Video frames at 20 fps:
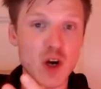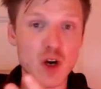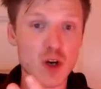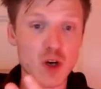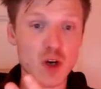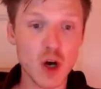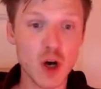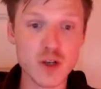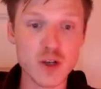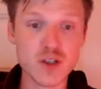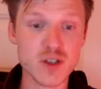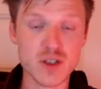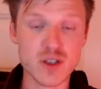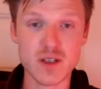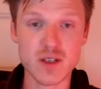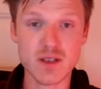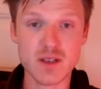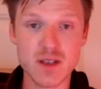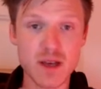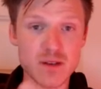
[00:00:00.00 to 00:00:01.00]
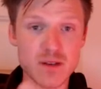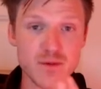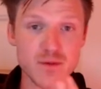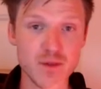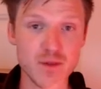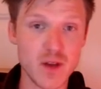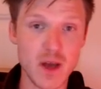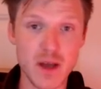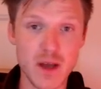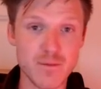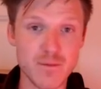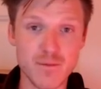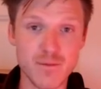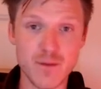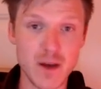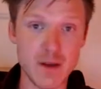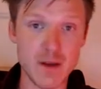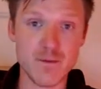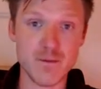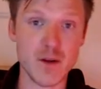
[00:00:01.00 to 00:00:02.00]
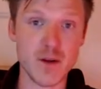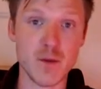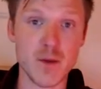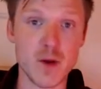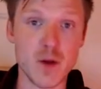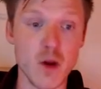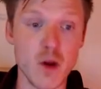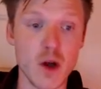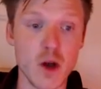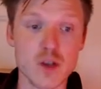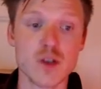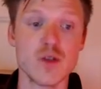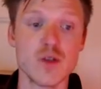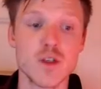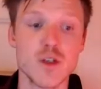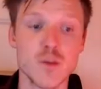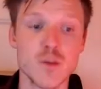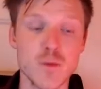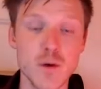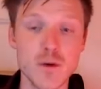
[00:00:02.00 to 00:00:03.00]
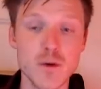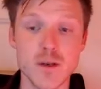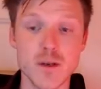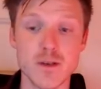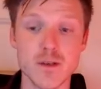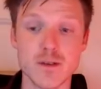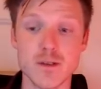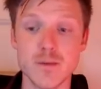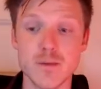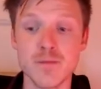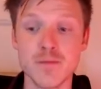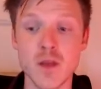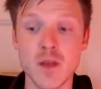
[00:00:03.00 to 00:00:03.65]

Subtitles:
consciousness and phenomenological experience?